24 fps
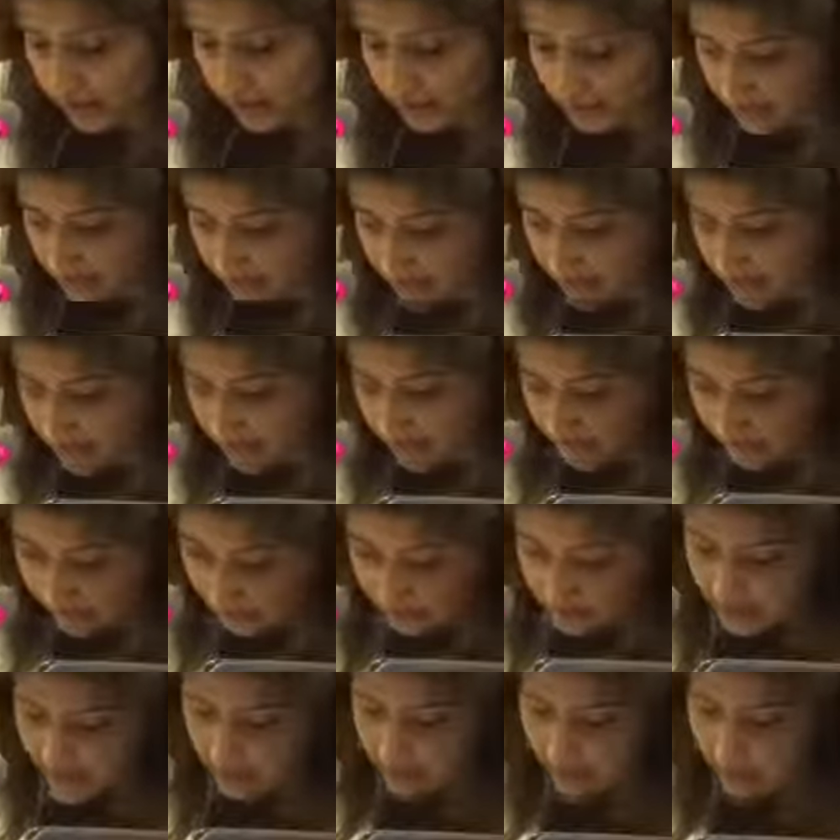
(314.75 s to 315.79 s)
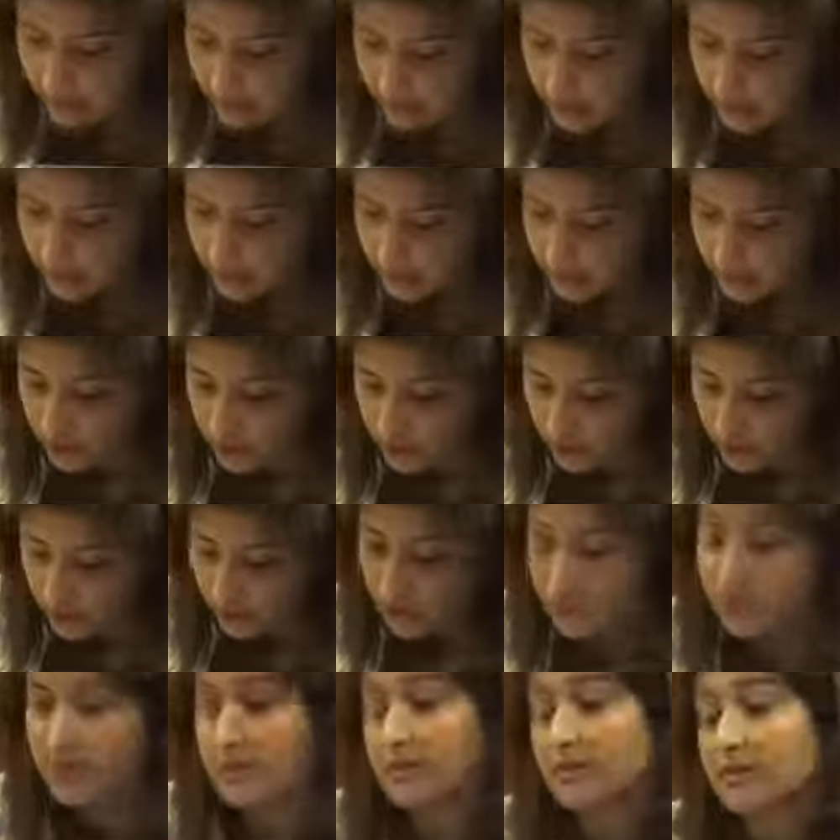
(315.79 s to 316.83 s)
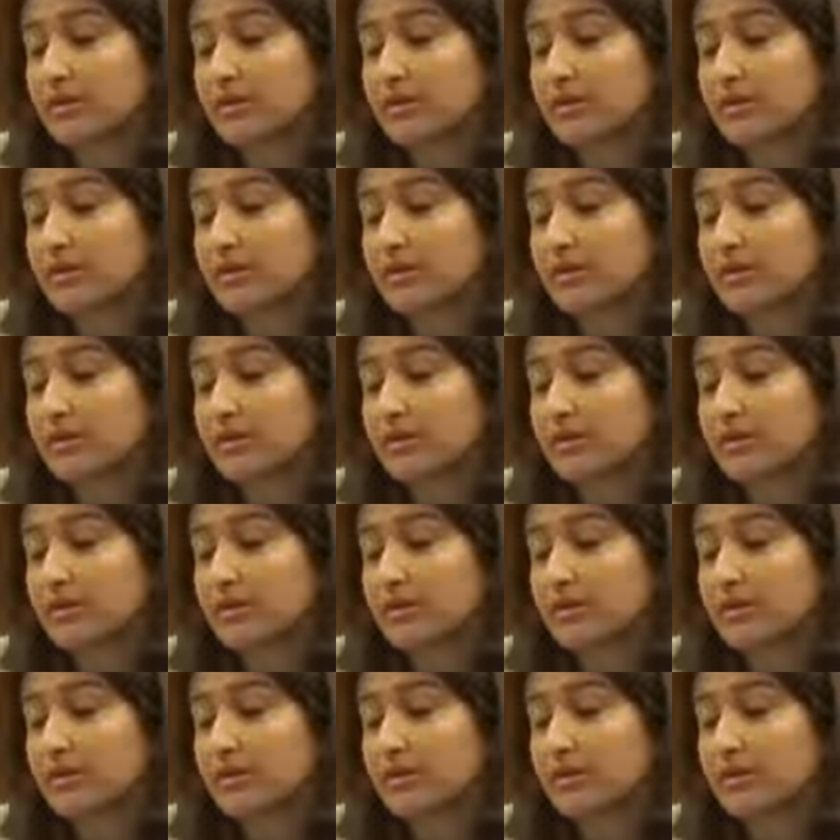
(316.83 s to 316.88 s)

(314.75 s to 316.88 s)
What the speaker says: the Israelis had to make sure